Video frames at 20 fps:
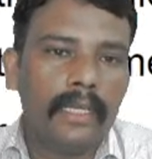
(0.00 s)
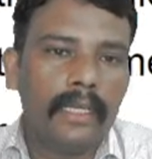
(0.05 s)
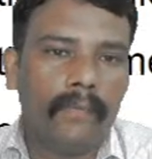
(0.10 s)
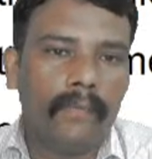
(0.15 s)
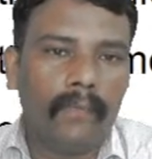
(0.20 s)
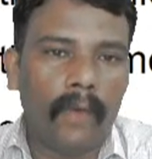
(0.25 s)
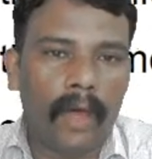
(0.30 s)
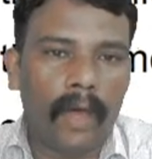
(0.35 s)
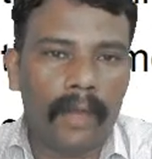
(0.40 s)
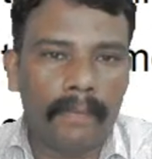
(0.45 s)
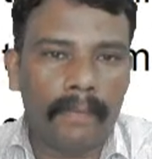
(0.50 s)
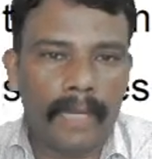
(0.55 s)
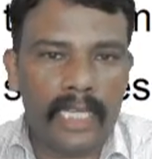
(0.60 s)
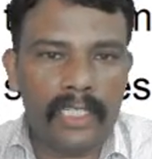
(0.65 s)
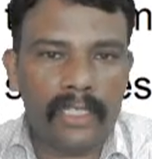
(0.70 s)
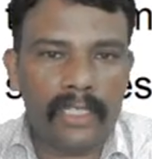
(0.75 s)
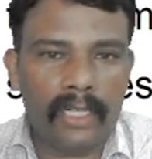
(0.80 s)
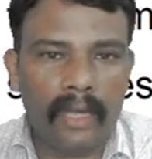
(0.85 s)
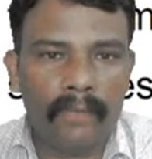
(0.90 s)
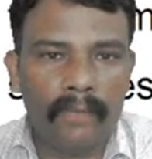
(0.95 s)
the
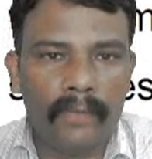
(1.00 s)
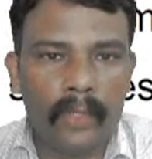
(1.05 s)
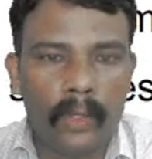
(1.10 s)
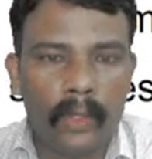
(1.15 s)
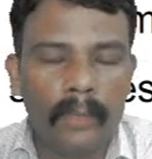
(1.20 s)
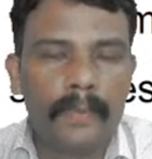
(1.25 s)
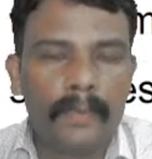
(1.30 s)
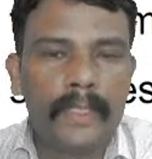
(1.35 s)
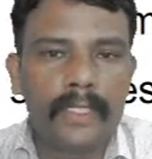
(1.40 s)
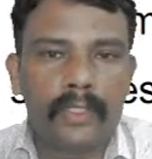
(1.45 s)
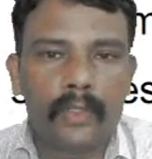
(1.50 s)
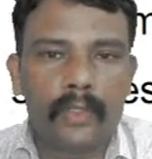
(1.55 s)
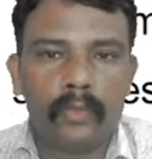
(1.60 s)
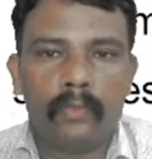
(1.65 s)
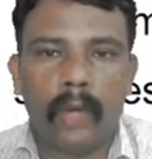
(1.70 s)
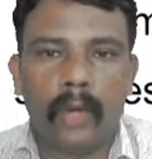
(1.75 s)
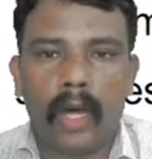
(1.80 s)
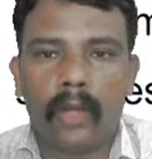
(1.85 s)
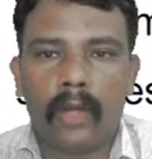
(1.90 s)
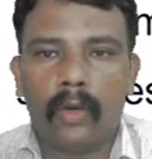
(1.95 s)
formation of groups to
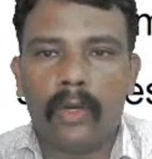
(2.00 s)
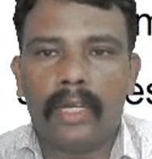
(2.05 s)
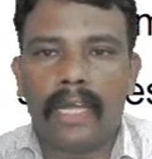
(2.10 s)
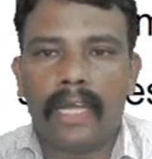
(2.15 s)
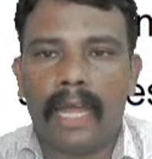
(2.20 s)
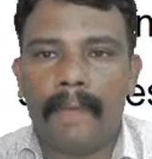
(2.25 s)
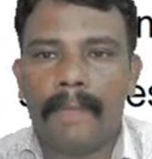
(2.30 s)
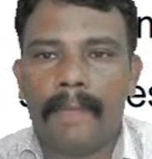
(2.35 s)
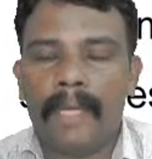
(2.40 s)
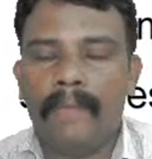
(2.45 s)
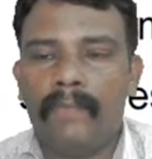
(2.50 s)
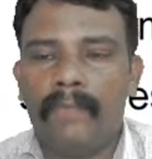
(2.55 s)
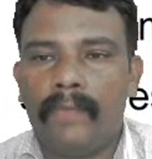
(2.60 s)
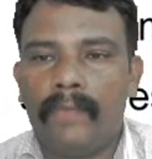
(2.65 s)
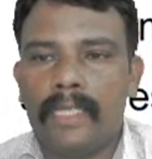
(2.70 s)
borrow grameen